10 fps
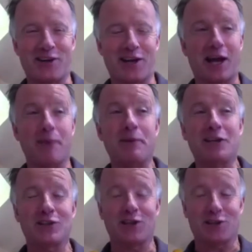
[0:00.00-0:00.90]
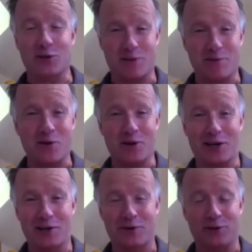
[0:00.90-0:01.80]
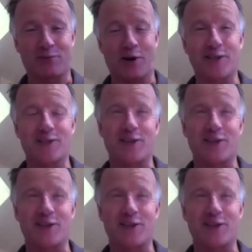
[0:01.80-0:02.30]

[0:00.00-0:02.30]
I mean, don't get me wrong, I love ospreys.